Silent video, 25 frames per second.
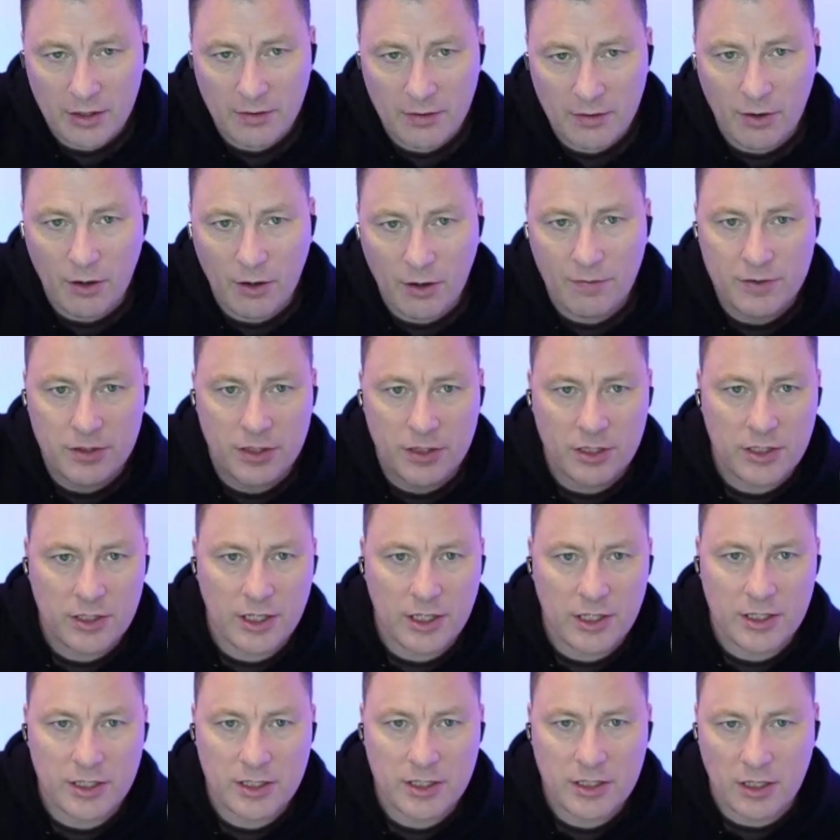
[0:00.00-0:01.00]
of off at the side
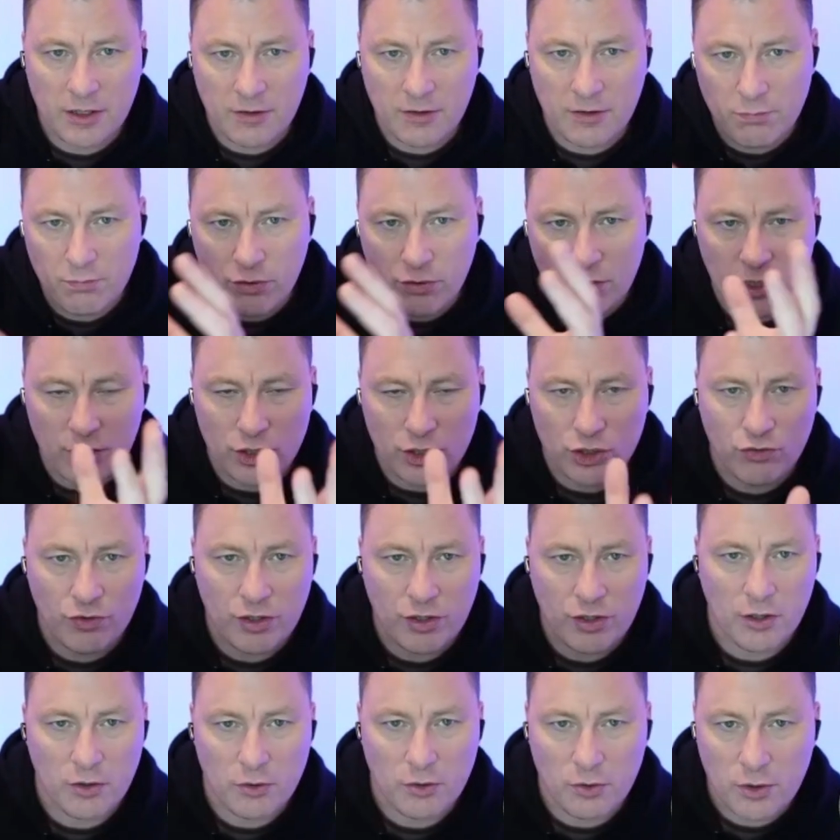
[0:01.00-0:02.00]
in this kind of product
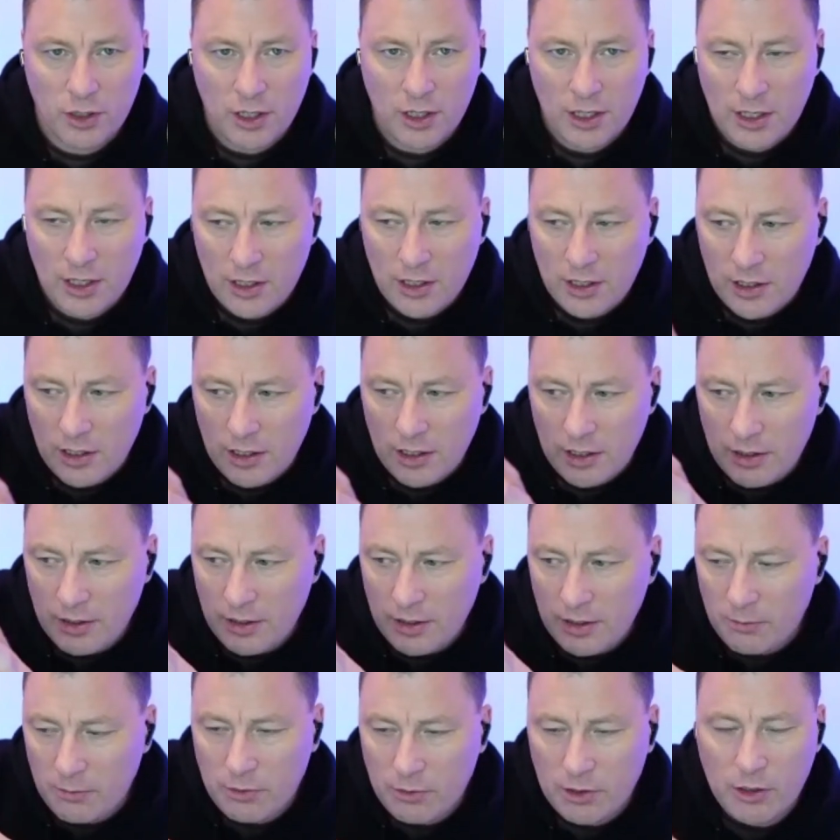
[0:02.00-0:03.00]
trio,
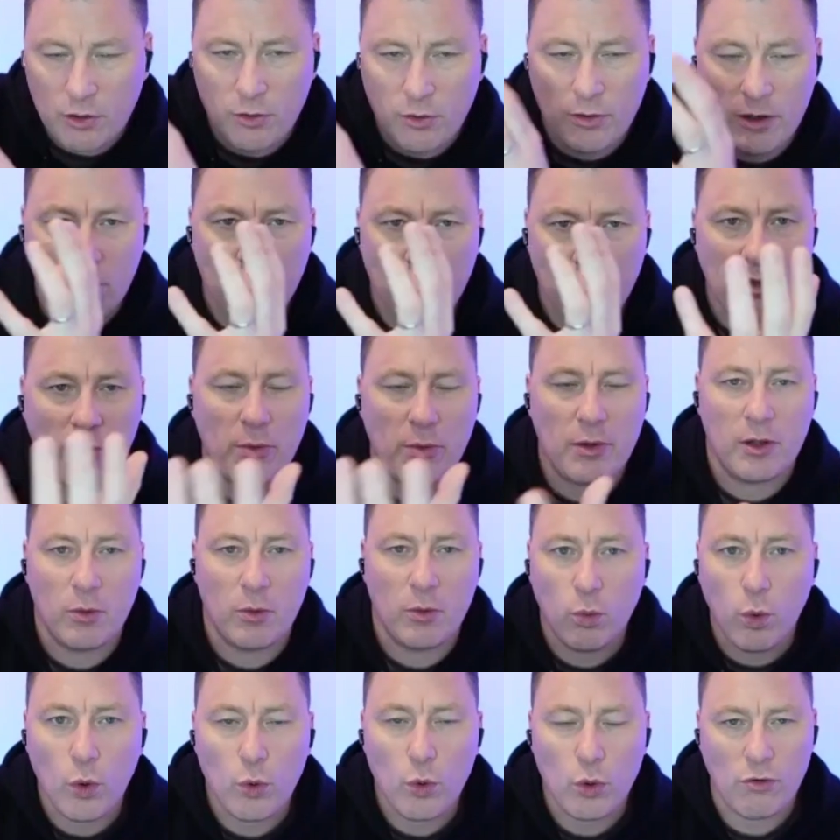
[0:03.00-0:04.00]
almost with a
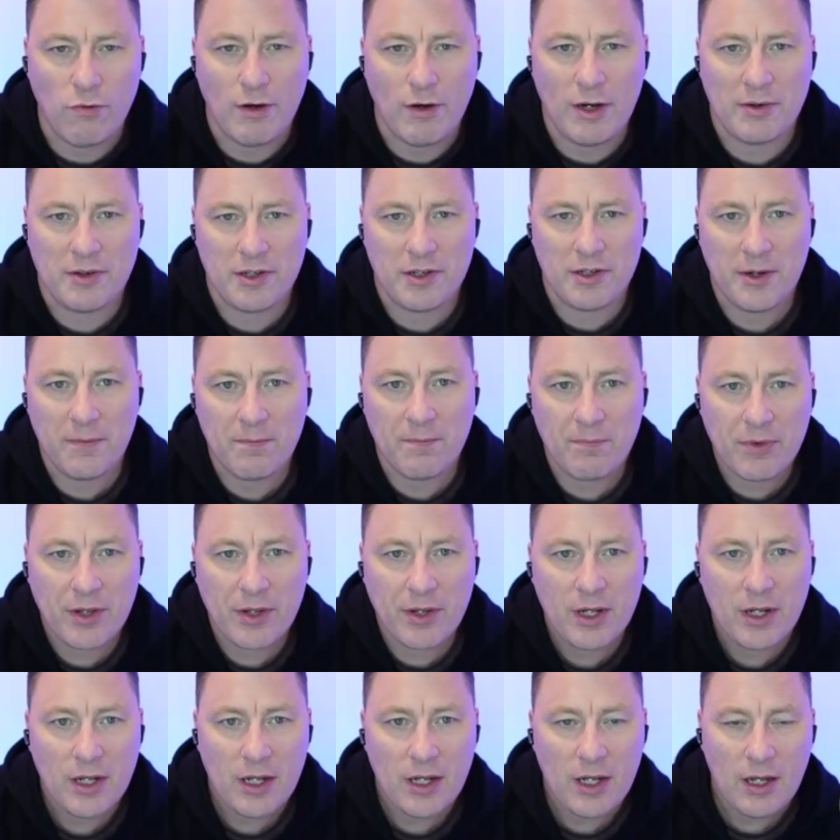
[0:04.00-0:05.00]
wall around it,
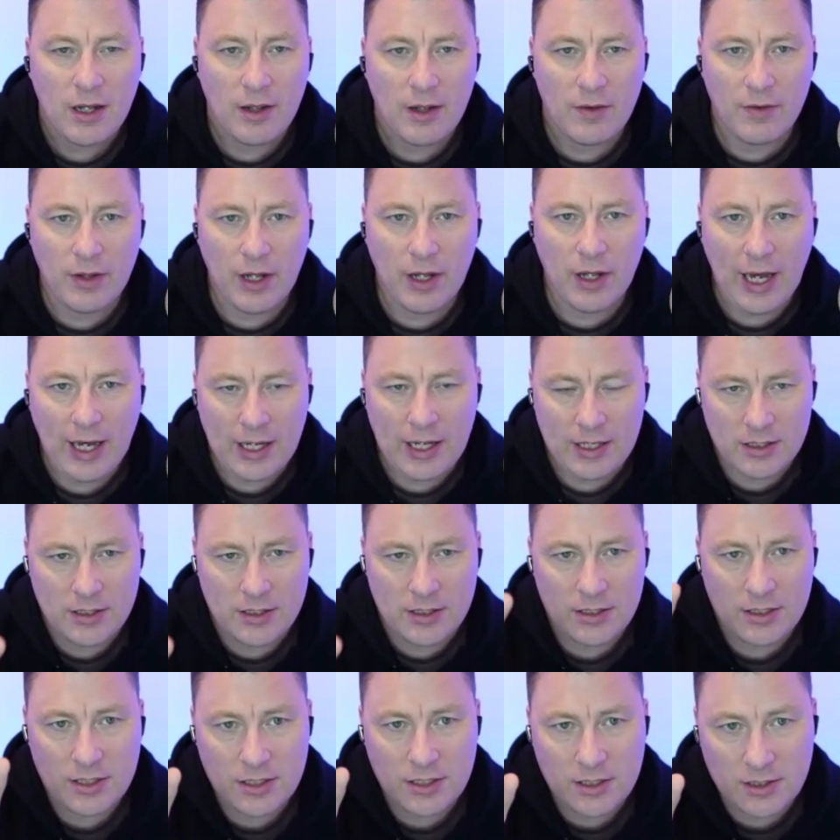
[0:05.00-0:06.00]

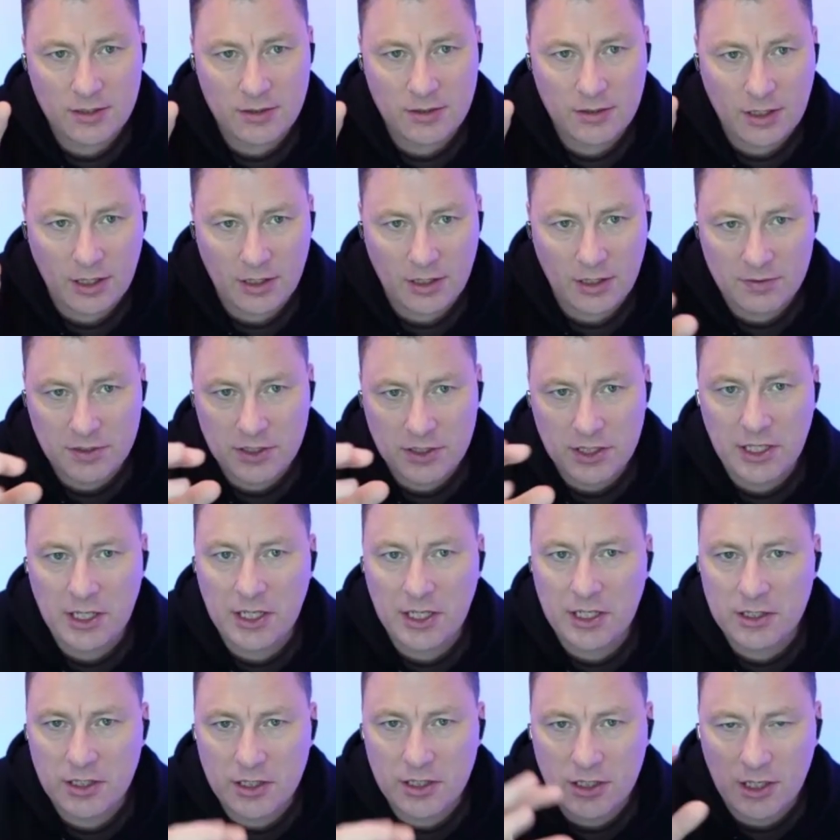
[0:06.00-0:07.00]
and kind of
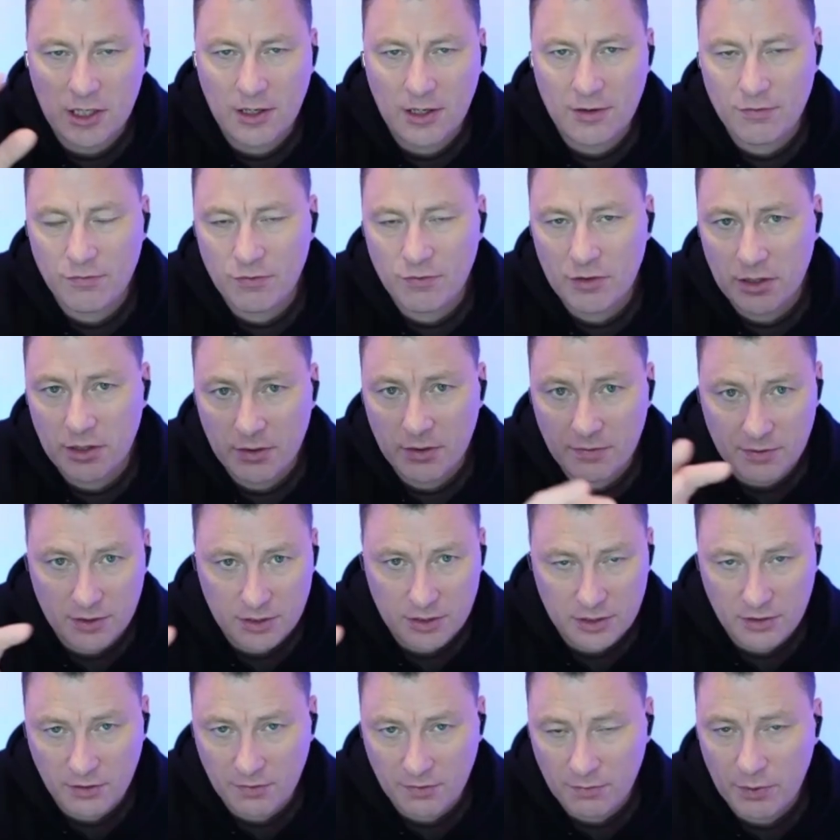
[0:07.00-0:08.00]
seeing the delivery of the
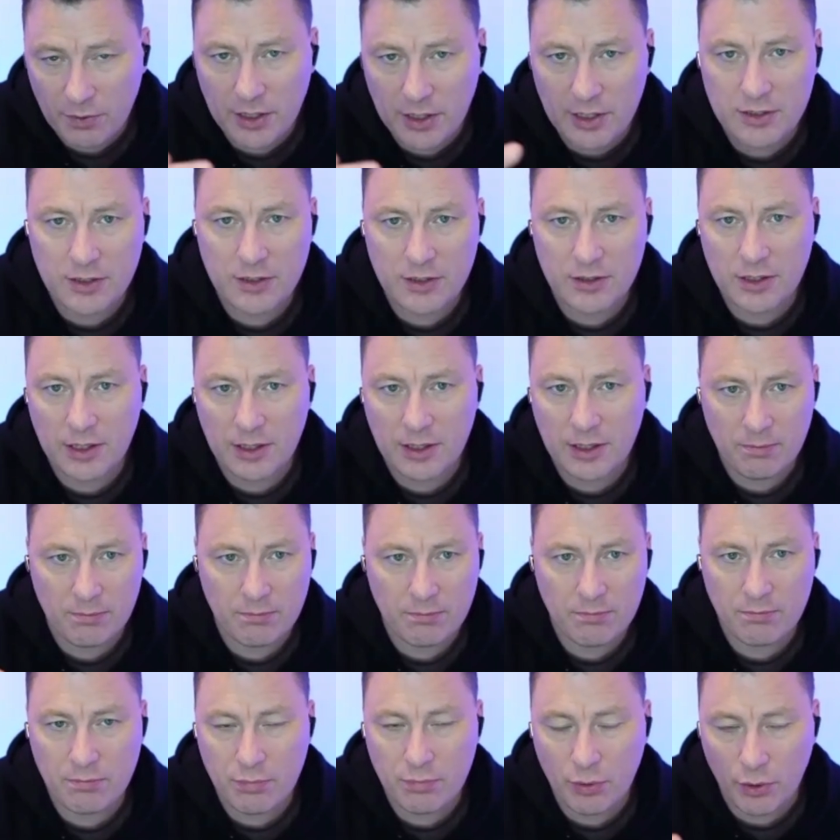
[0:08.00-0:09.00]
software that they're
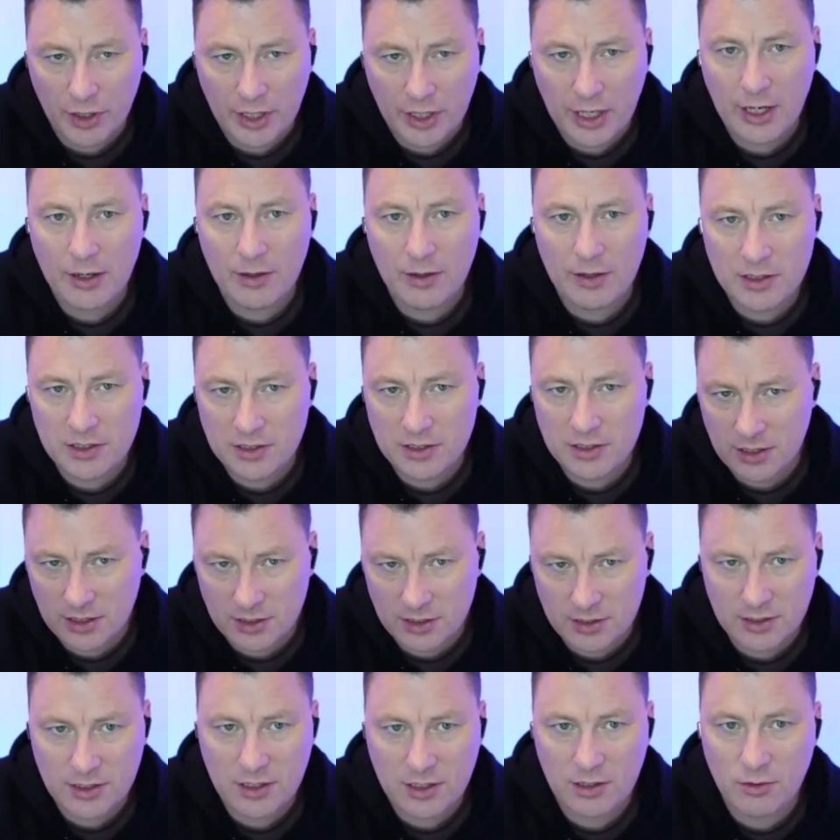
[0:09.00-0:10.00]
putting out as
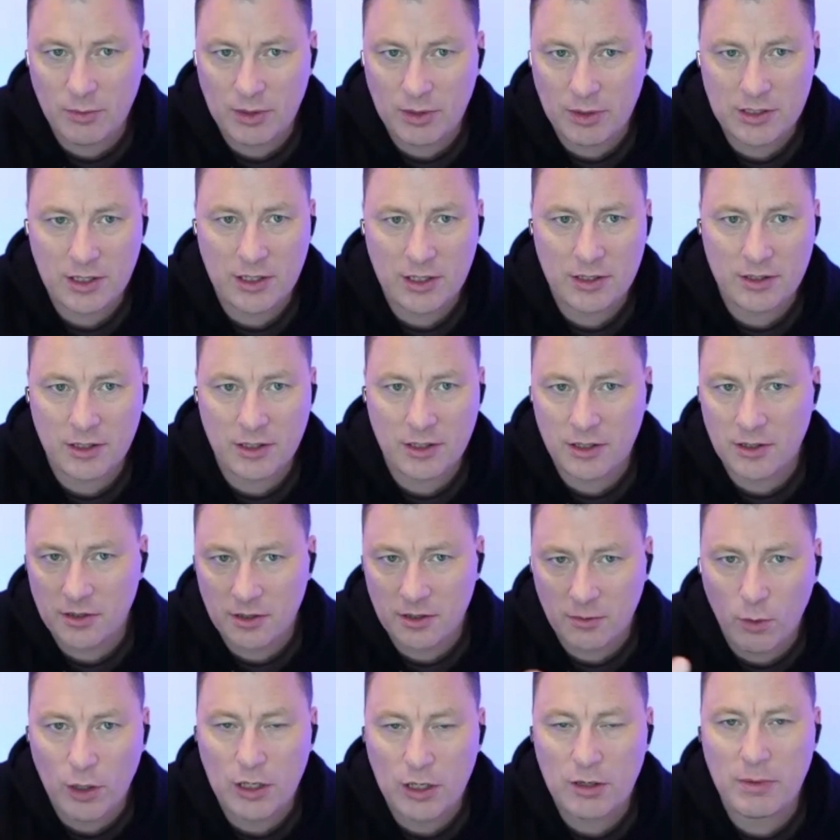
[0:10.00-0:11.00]
almost like the
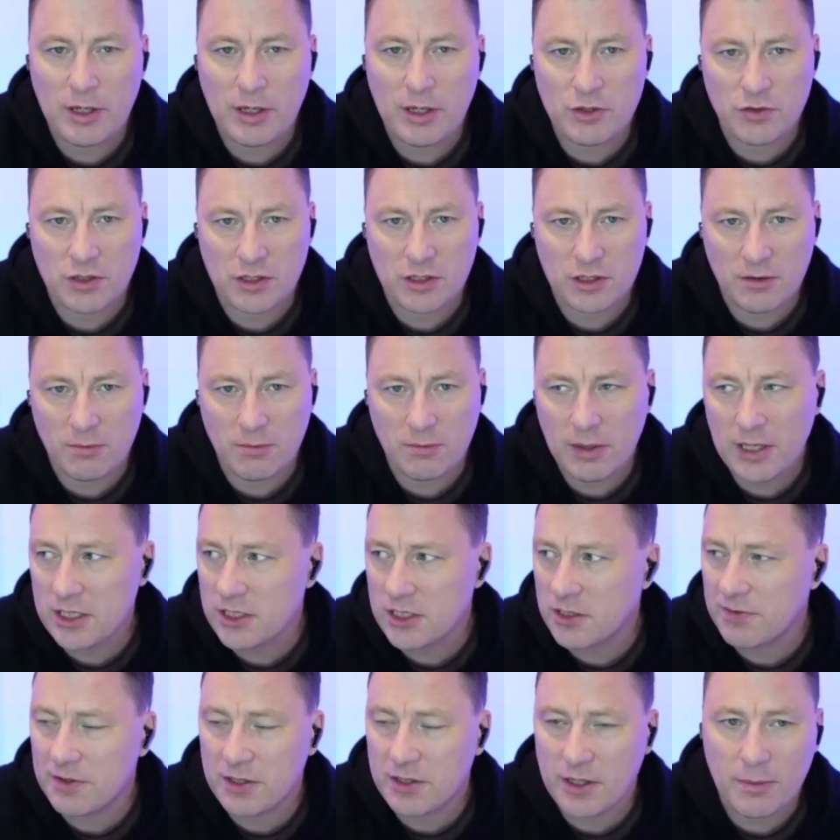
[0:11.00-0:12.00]
one metric that matters
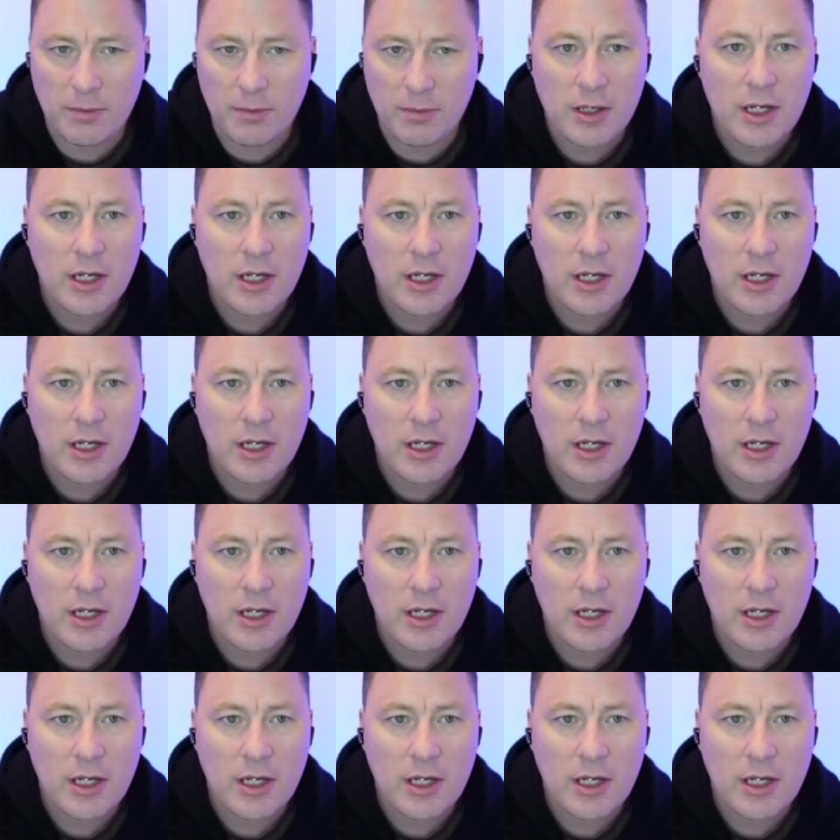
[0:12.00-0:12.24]
for them.